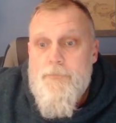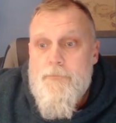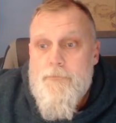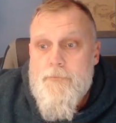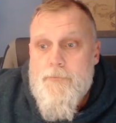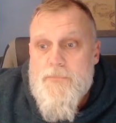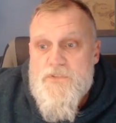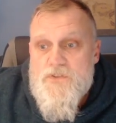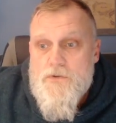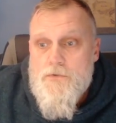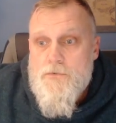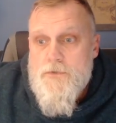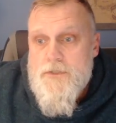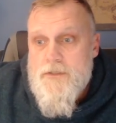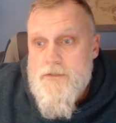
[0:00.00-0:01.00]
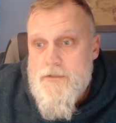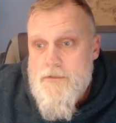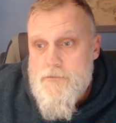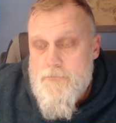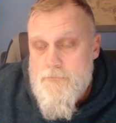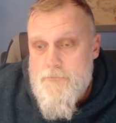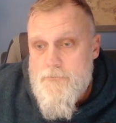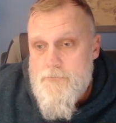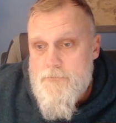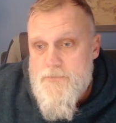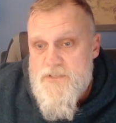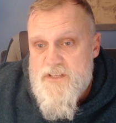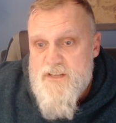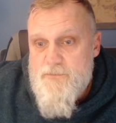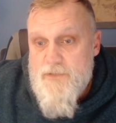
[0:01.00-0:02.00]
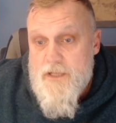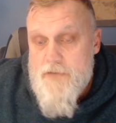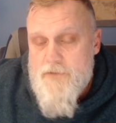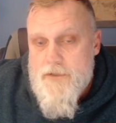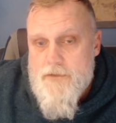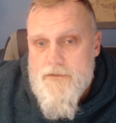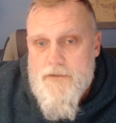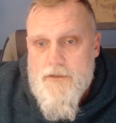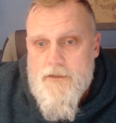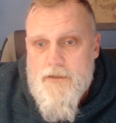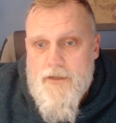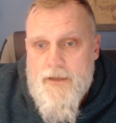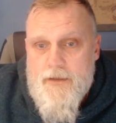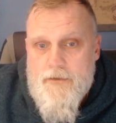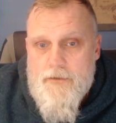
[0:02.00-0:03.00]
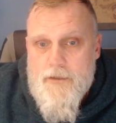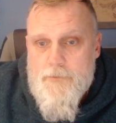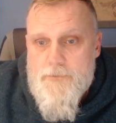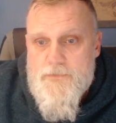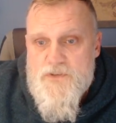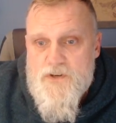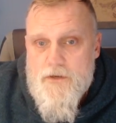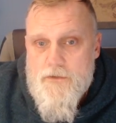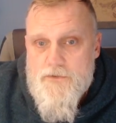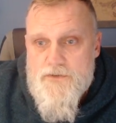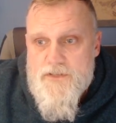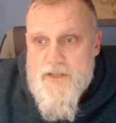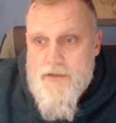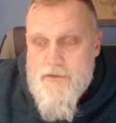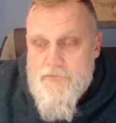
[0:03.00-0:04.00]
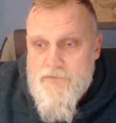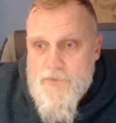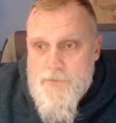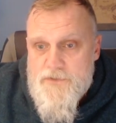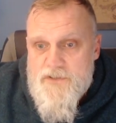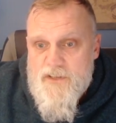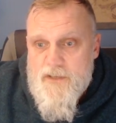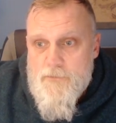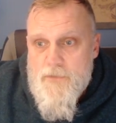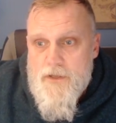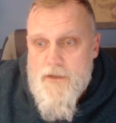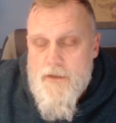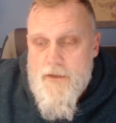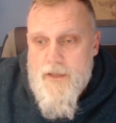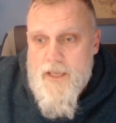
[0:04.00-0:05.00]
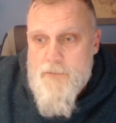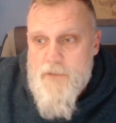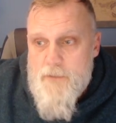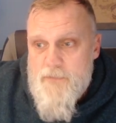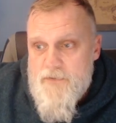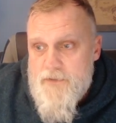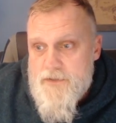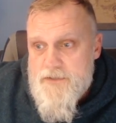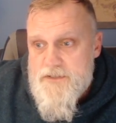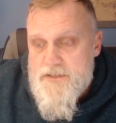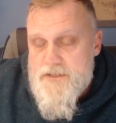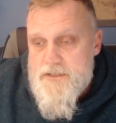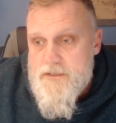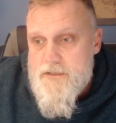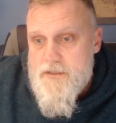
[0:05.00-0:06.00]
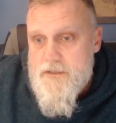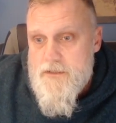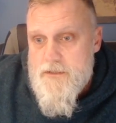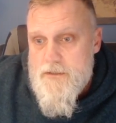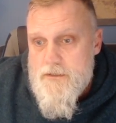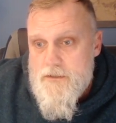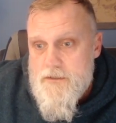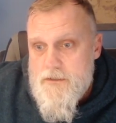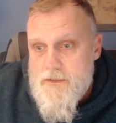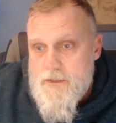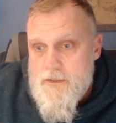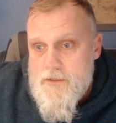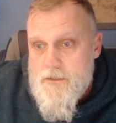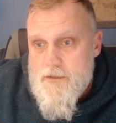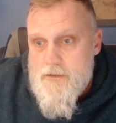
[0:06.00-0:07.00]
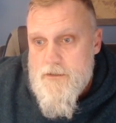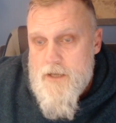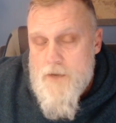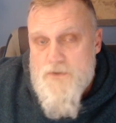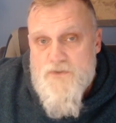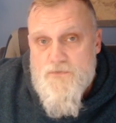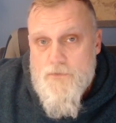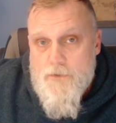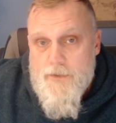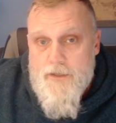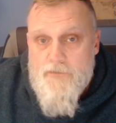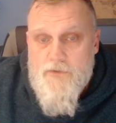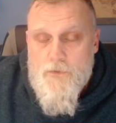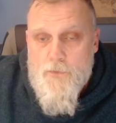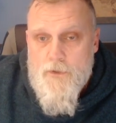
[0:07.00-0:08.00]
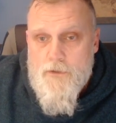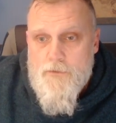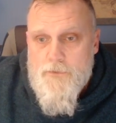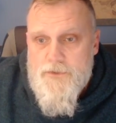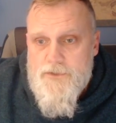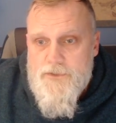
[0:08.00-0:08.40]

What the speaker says: So Steve Pleva, and I'm sure others that influenced him, came up with this house ruling, if you will, which